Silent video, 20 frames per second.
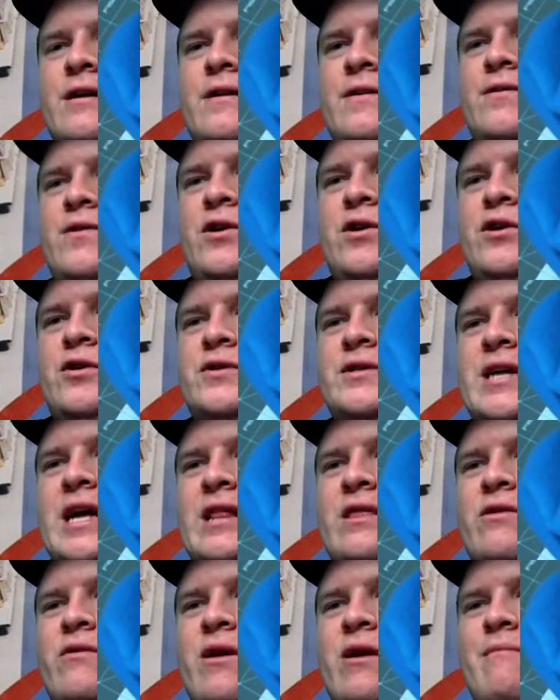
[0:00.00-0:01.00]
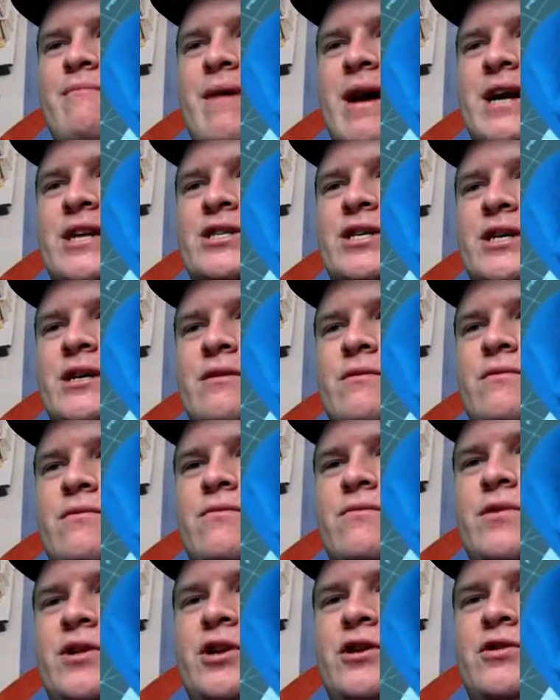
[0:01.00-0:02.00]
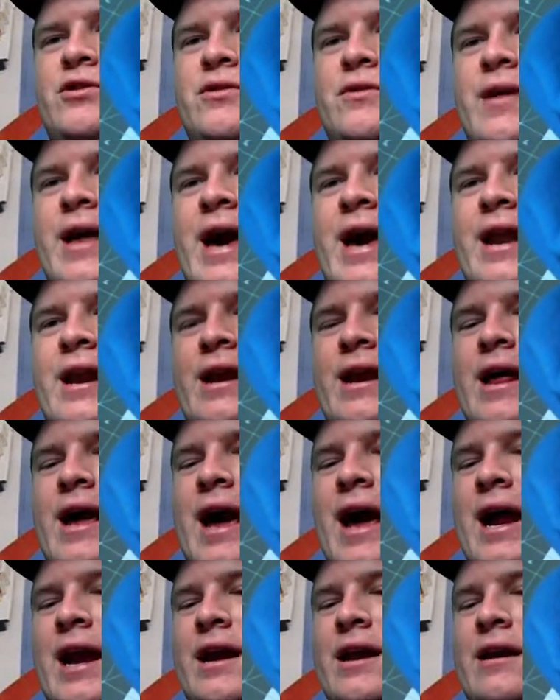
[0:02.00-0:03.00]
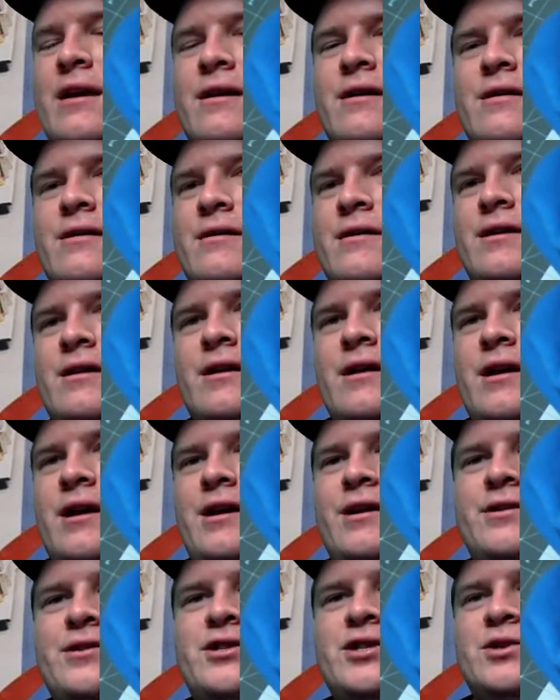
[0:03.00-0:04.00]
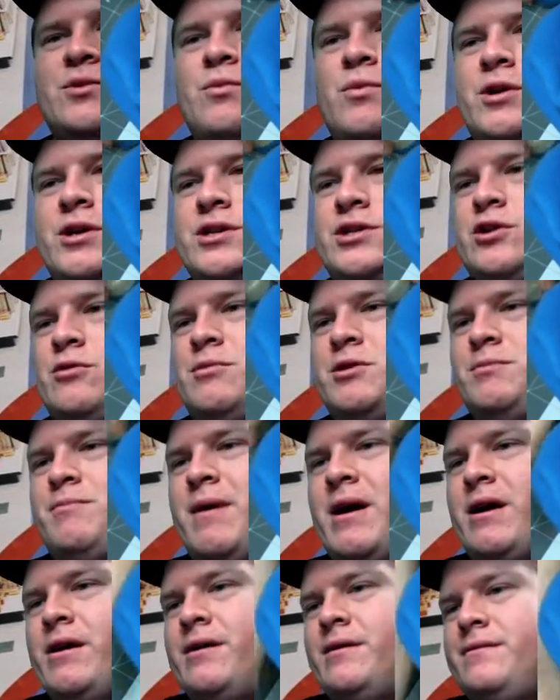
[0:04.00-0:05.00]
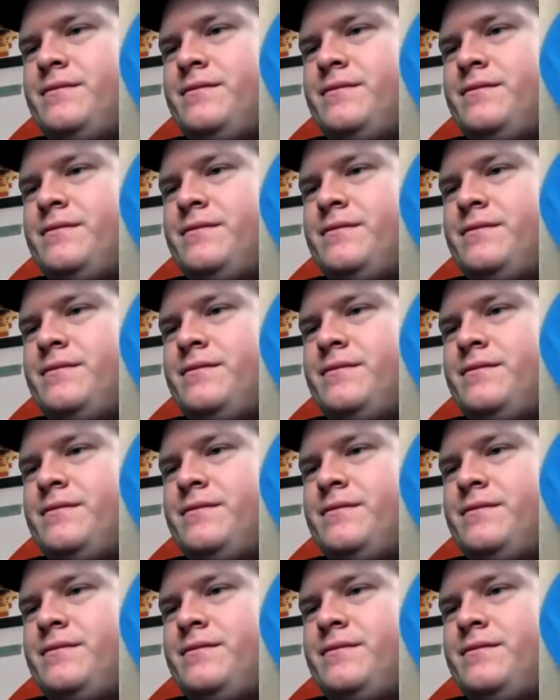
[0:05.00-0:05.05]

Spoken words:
Use that thread magic when you do that, and it'll just work so much better.